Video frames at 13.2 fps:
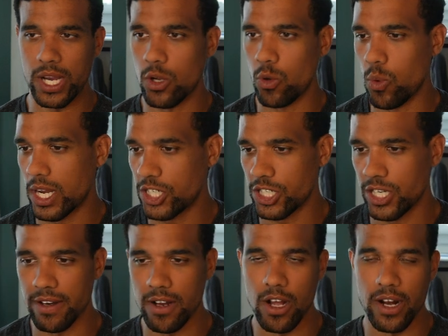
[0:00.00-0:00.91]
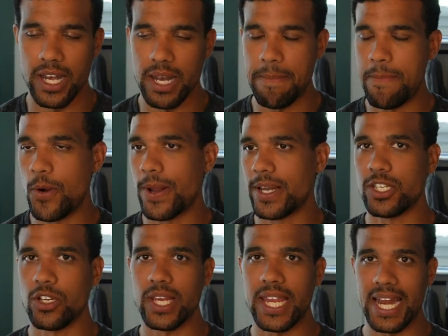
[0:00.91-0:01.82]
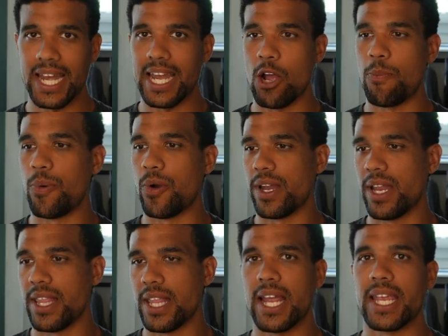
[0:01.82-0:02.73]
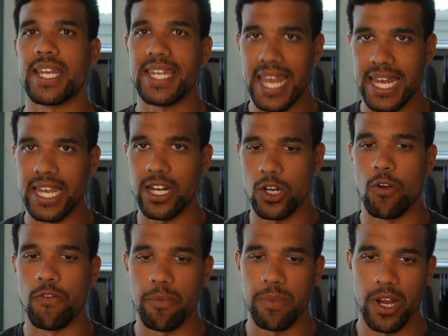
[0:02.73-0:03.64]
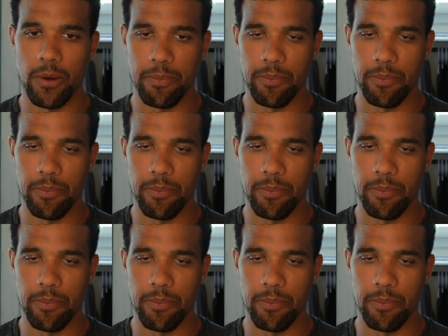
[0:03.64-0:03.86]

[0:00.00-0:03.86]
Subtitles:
question on an input to gain an output, and then I can take it and go from there.